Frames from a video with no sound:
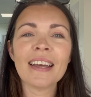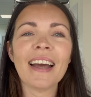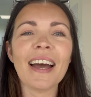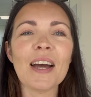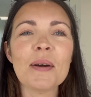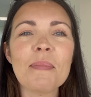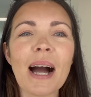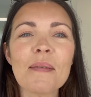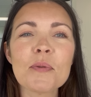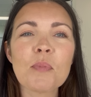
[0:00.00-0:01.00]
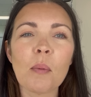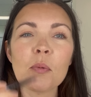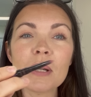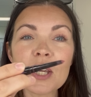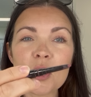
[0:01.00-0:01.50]
I would
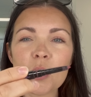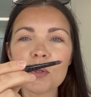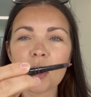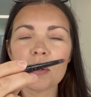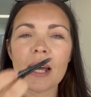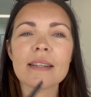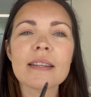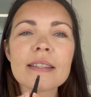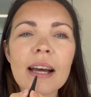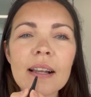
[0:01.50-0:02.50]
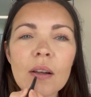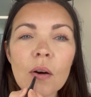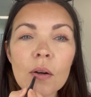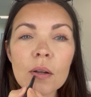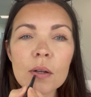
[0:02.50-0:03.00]
probably use code SSL
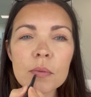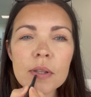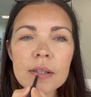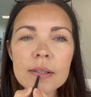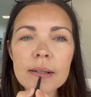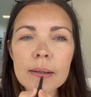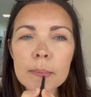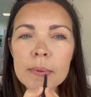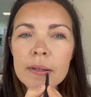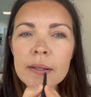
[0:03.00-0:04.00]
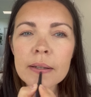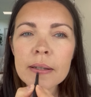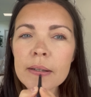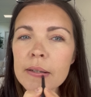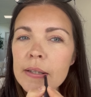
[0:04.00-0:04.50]
all over this time.
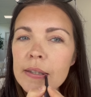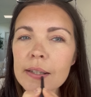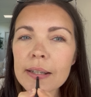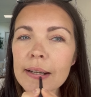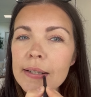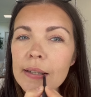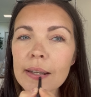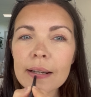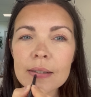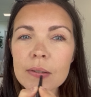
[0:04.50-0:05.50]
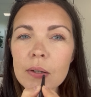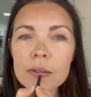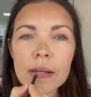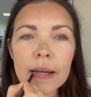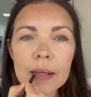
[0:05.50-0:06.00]
The liner lasts all
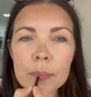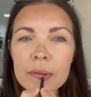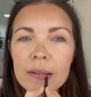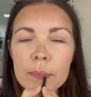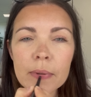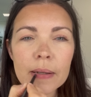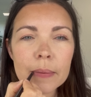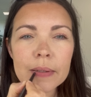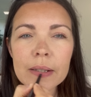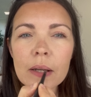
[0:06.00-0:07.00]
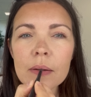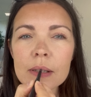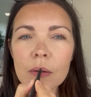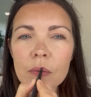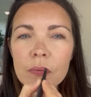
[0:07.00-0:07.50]
day, but then what I would do is
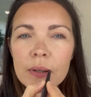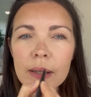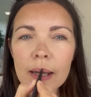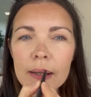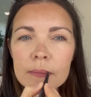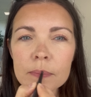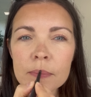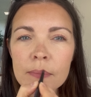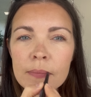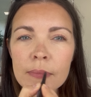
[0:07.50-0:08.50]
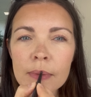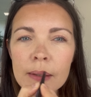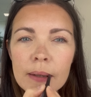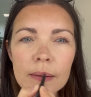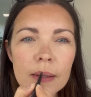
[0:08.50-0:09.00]
I would fill it in
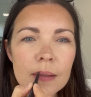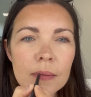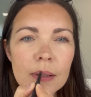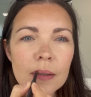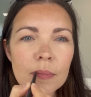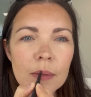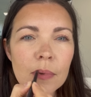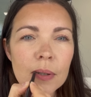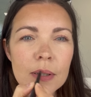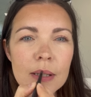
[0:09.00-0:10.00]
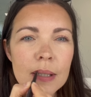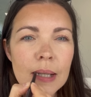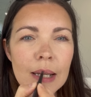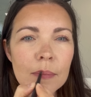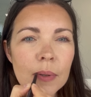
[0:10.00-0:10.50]
and this would give me more
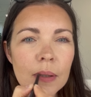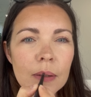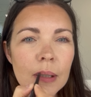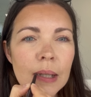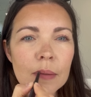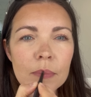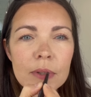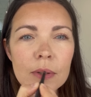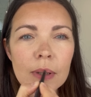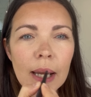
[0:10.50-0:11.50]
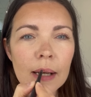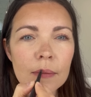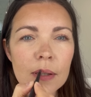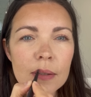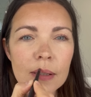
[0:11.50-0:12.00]
statement lips. So again, I'm
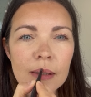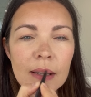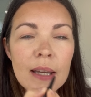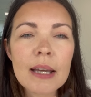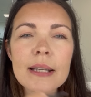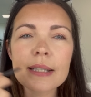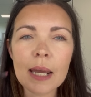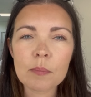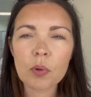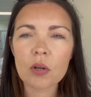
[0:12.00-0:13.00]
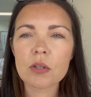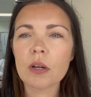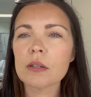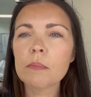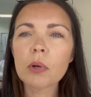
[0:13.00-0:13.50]
using same
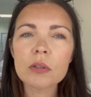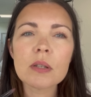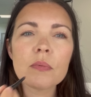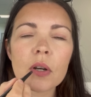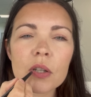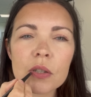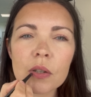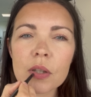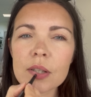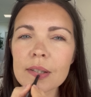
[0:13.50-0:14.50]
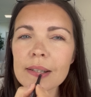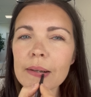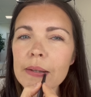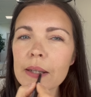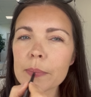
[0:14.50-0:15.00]
product, multifunctional. This is
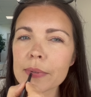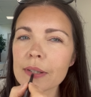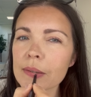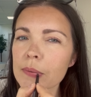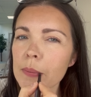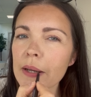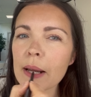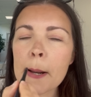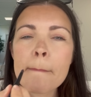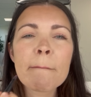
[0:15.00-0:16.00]
now lipstick for me.